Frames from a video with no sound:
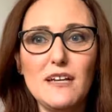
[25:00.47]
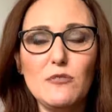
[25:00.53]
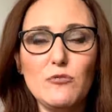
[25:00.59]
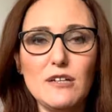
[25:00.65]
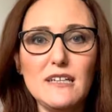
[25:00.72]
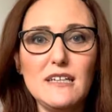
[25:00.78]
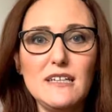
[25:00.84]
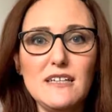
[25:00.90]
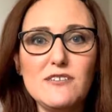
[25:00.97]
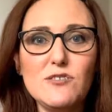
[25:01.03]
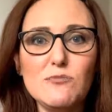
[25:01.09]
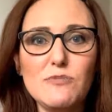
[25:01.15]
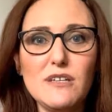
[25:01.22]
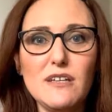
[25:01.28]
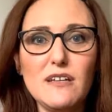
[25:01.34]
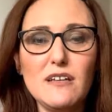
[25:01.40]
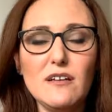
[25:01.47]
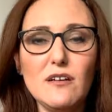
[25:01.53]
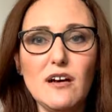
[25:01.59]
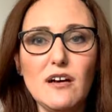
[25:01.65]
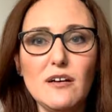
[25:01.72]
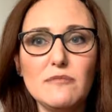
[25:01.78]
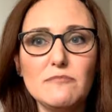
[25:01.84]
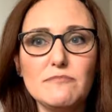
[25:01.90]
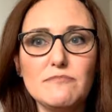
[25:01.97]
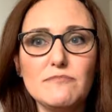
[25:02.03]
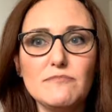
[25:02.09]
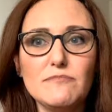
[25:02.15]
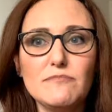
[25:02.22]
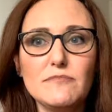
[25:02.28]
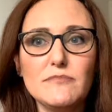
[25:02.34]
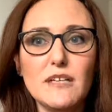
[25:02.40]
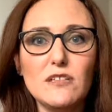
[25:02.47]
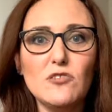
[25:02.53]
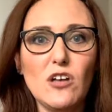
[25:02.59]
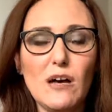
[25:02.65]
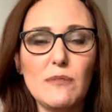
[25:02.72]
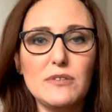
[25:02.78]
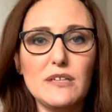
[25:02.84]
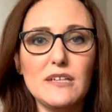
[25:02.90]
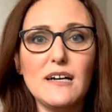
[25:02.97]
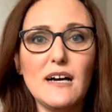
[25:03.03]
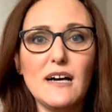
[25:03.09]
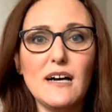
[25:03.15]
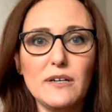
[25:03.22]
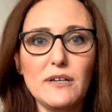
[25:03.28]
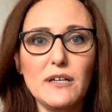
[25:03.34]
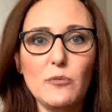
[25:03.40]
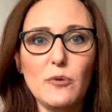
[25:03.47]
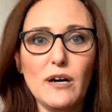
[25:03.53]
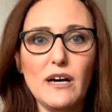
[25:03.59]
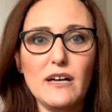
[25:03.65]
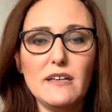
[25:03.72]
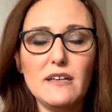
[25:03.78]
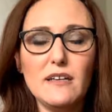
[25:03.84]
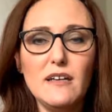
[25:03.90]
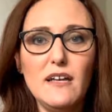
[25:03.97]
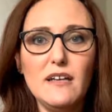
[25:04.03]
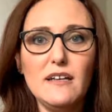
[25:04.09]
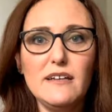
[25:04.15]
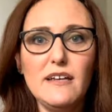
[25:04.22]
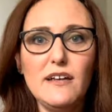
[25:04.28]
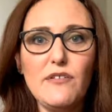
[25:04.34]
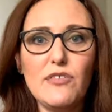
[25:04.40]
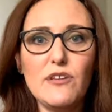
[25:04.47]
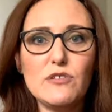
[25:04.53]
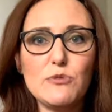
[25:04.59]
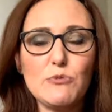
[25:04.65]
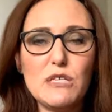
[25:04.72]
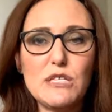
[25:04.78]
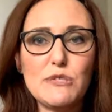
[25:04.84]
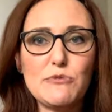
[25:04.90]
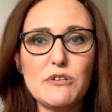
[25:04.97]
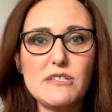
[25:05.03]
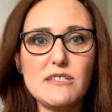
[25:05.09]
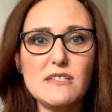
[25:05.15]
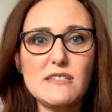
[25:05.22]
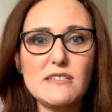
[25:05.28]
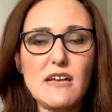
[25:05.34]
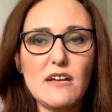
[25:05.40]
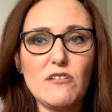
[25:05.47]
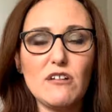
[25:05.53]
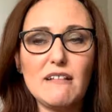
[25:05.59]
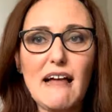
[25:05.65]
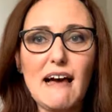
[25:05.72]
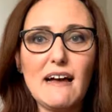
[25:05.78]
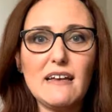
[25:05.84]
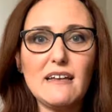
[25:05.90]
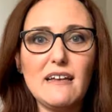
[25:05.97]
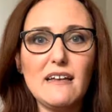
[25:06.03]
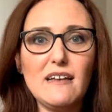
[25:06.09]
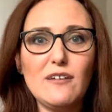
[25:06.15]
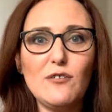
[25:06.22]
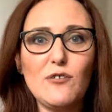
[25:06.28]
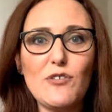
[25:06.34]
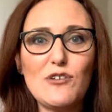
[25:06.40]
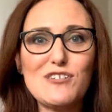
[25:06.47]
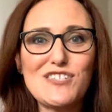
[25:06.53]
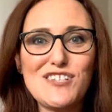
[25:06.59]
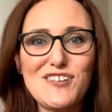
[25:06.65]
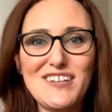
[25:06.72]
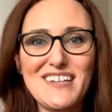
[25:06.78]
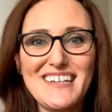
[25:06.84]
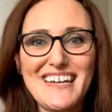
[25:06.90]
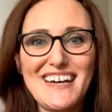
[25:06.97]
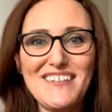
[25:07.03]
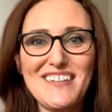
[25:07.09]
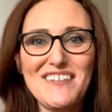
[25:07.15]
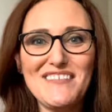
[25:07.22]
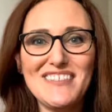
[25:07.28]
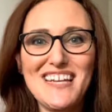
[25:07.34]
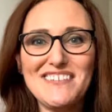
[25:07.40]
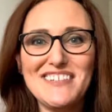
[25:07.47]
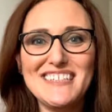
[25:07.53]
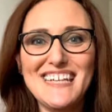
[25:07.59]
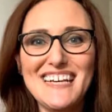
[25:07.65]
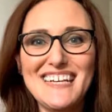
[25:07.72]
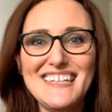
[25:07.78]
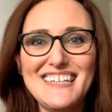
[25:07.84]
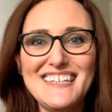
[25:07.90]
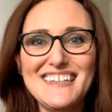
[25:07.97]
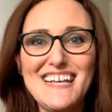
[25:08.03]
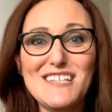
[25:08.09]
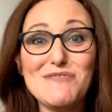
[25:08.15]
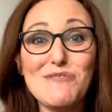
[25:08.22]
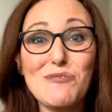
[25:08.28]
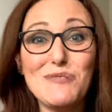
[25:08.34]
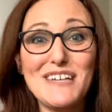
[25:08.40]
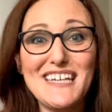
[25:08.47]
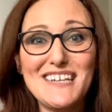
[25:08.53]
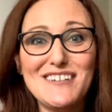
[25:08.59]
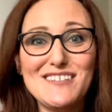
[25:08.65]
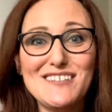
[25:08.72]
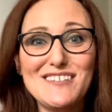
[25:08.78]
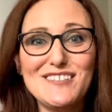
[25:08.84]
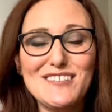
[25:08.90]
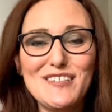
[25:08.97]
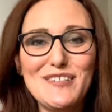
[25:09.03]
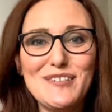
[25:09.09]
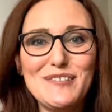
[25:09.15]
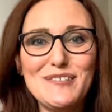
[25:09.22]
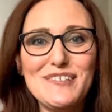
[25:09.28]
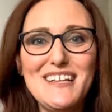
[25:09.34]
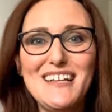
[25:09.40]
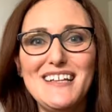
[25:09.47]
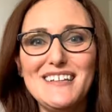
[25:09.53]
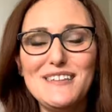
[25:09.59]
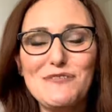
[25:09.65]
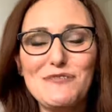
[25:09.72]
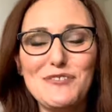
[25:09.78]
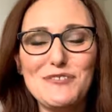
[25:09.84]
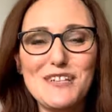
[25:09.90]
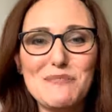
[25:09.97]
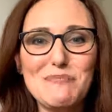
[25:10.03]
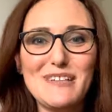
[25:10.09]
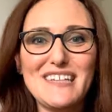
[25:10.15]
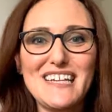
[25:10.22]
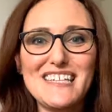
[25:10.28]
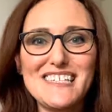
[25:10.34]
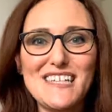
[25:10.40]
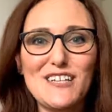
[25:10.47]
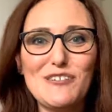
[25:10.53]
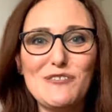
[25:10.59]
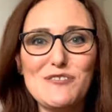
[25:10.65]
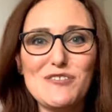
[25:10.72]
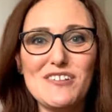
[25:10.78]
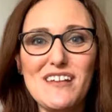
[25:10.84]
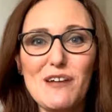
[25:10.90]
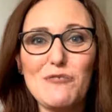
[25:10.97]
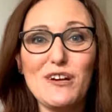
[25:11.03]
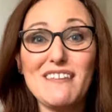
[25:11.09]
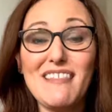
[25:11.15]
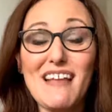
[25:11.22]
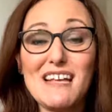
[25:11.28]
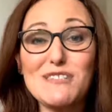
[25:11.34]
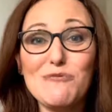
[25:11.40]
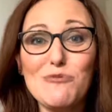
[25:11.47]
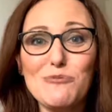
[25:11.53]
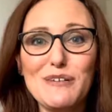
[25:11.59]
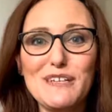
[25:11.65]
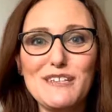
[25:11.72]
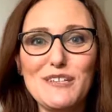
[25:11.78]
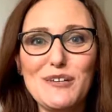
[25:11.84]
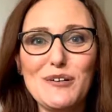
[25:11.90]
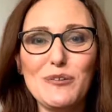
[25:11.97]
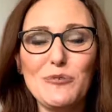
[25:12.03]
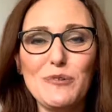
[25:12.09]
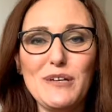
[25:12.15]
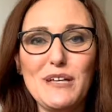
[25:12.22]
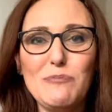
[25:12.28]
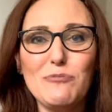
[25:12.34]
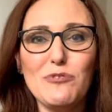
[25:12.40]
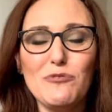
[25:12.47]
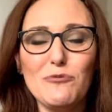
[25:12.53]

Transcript: it really needs to be adopted company-wide. If there's resources that are lacking or they're starting out, they've never done it, that's what we're here to do. The Florida Abilities and Inclusion Network, that's what we do. We